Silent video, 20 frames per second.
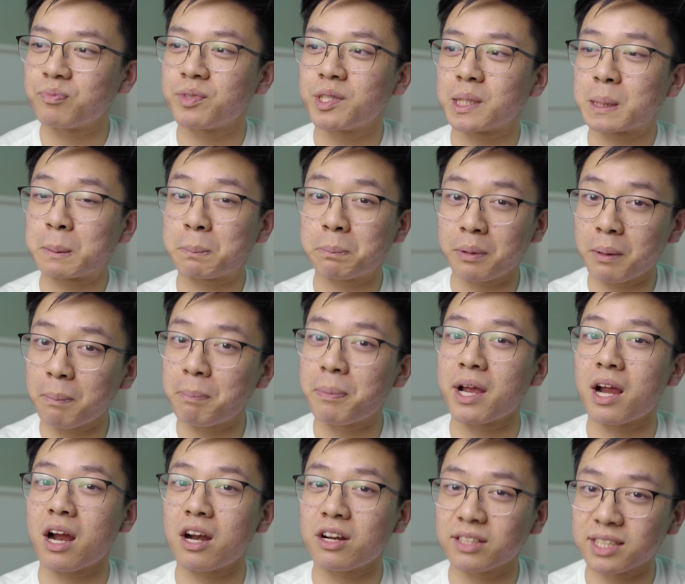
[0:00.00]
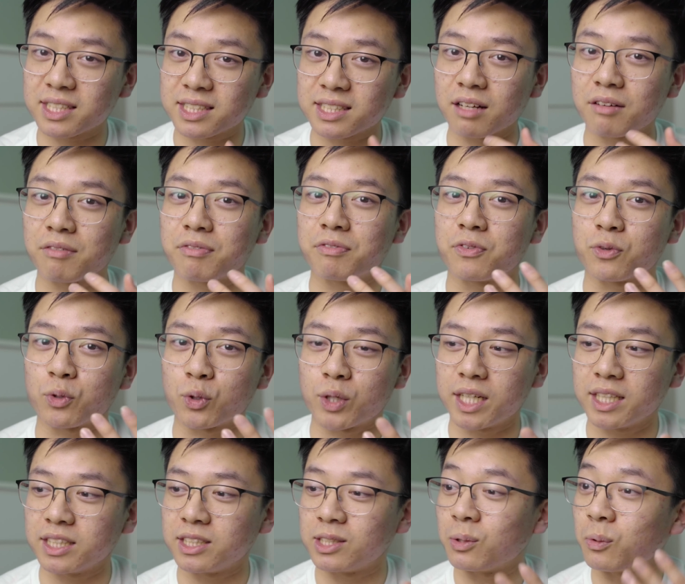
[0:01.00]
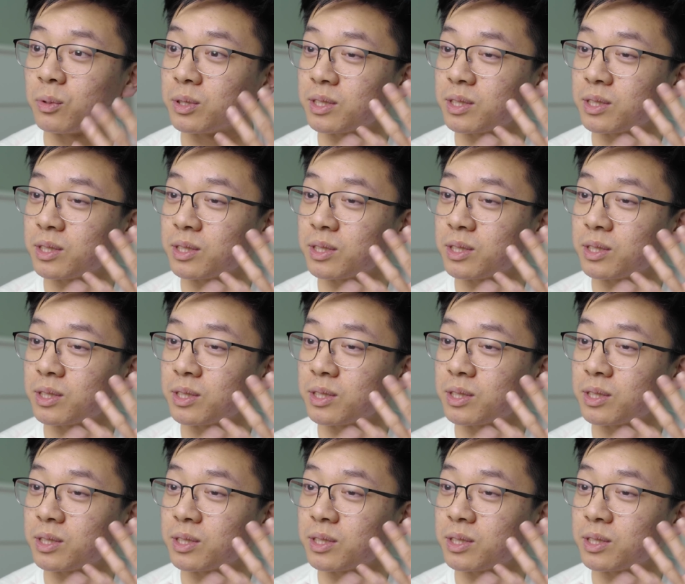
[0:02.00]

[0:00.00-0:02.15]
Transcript: just prepare yourself for it.